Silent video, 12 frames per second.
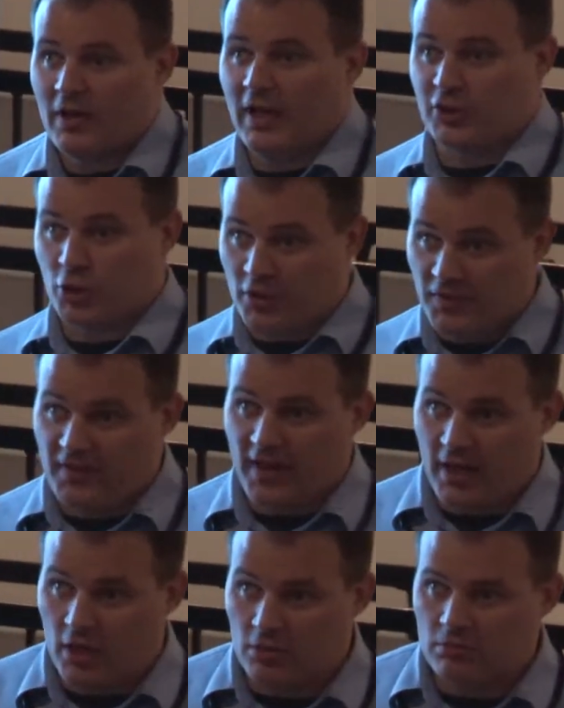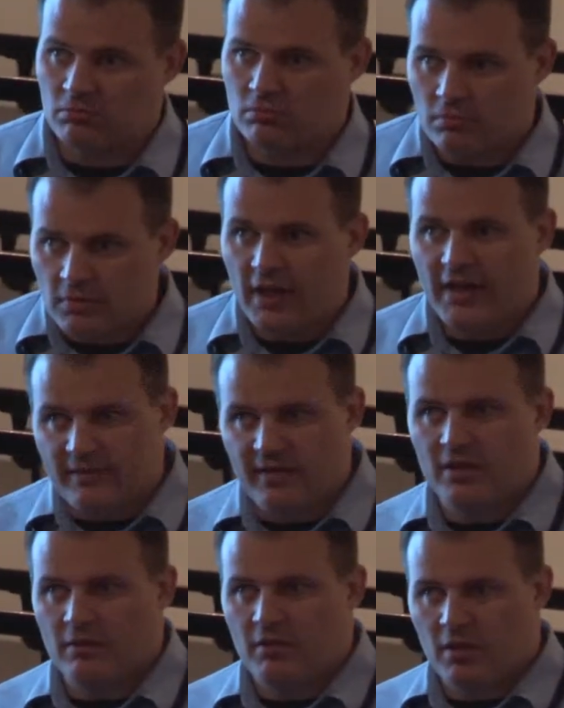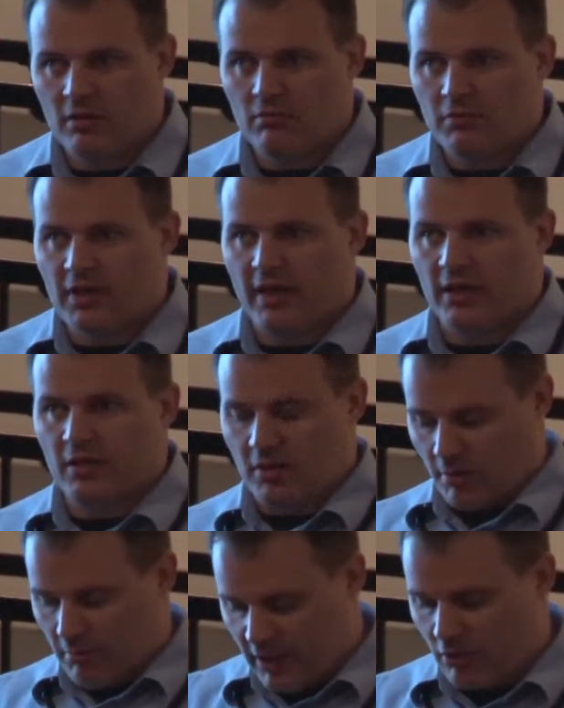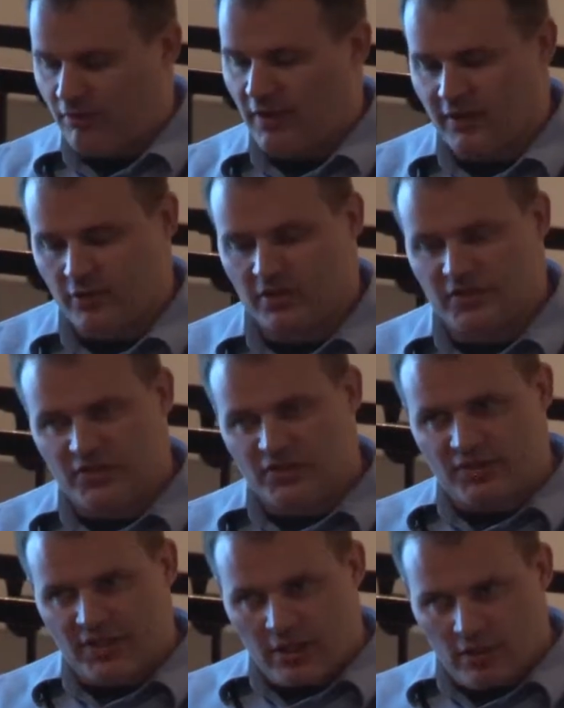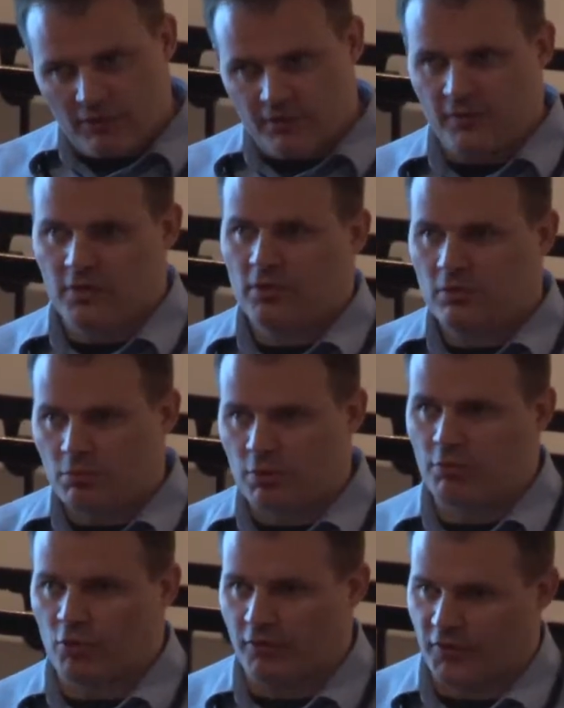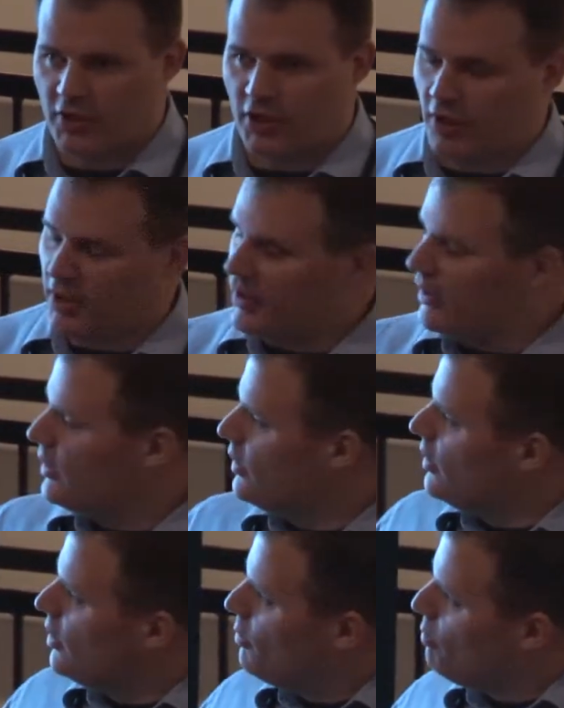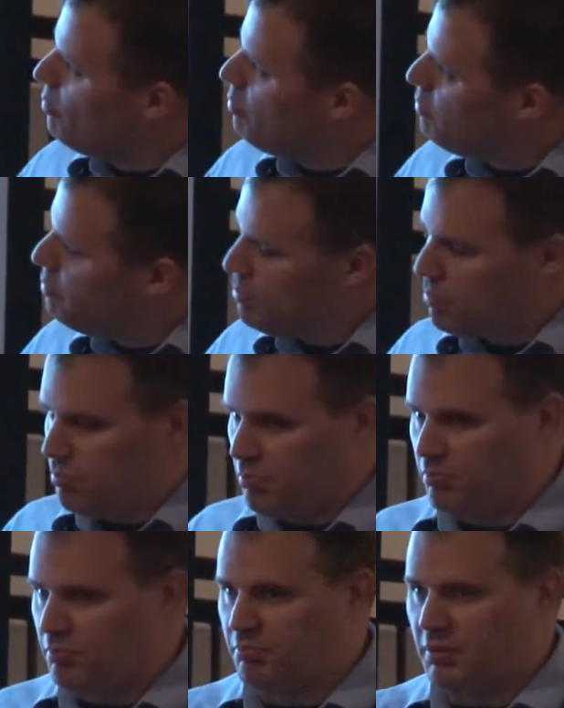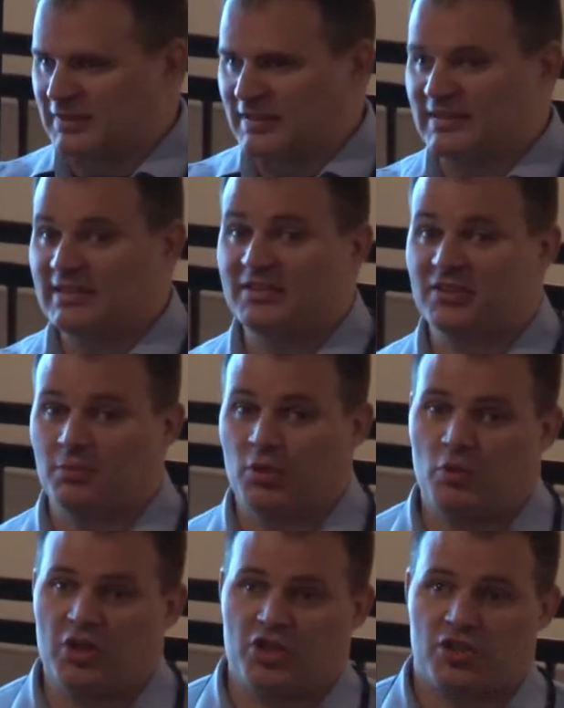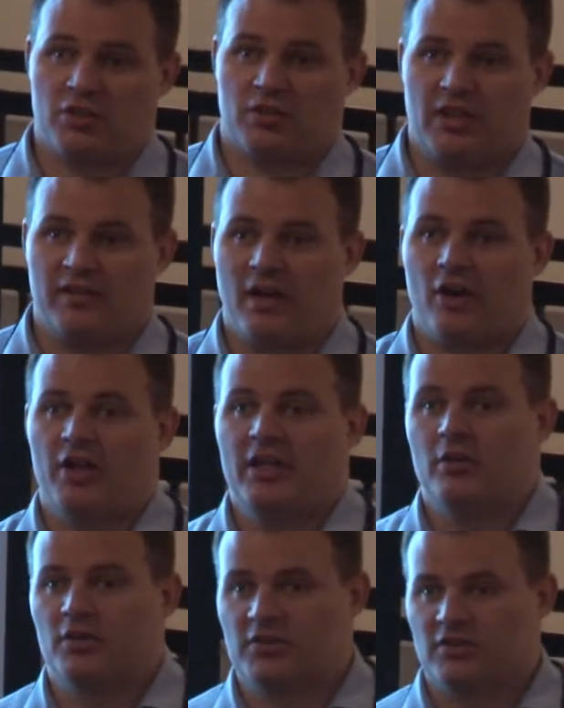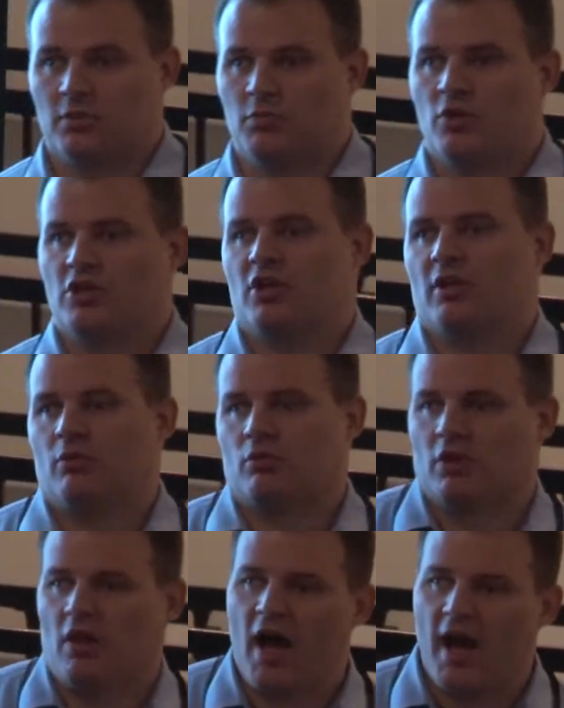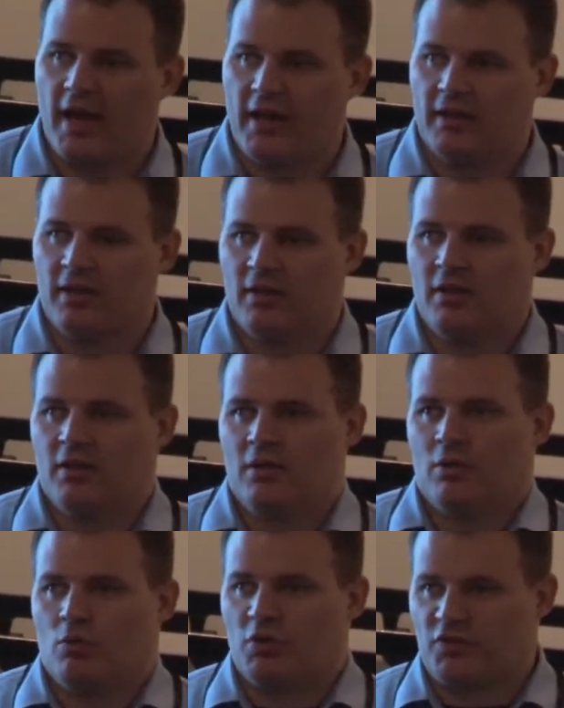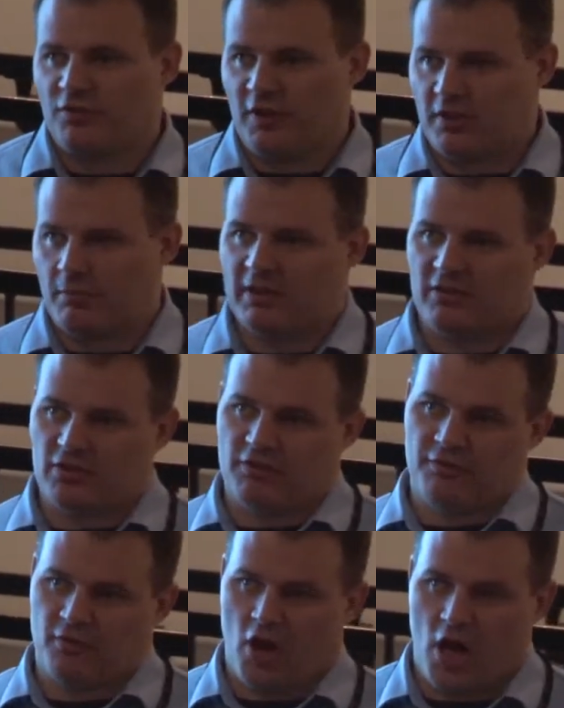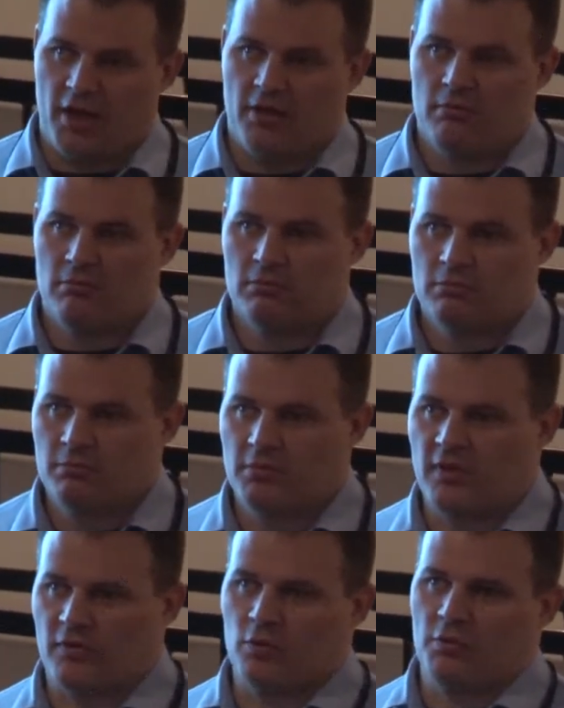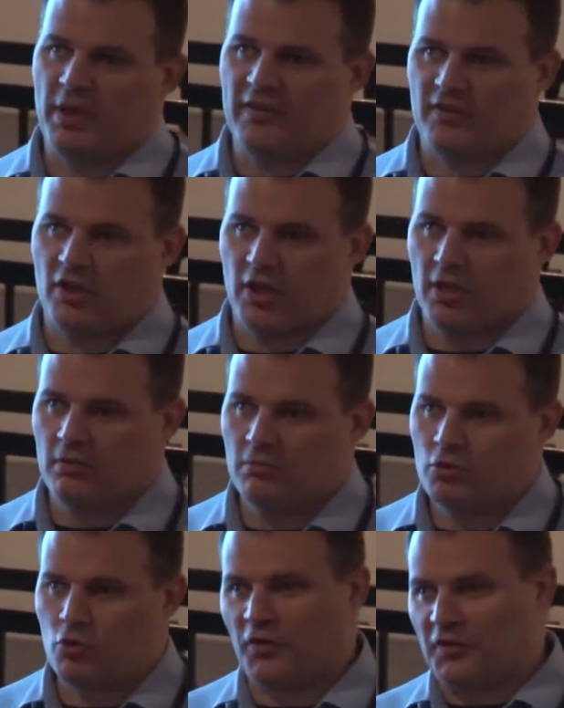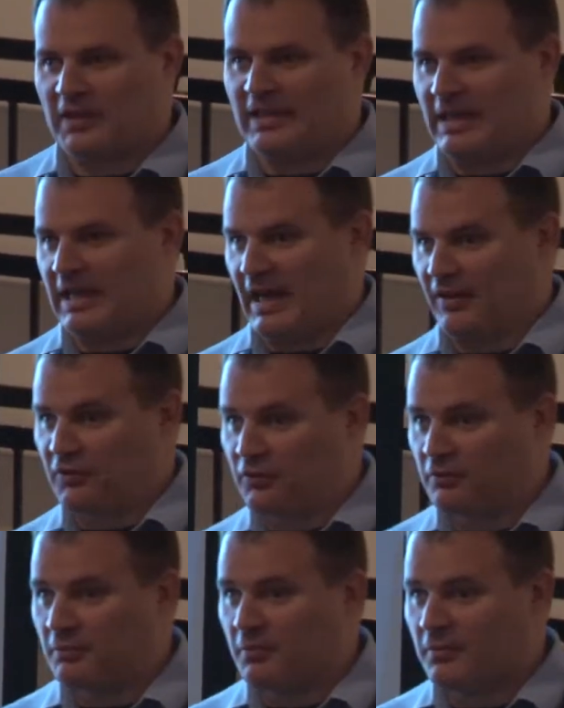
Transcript: It turns out that it did, that the microvisor itself improved security, but the system in which, the entire ecosystem in which it relied was fundamentally flawed because it was based on trusting DNS.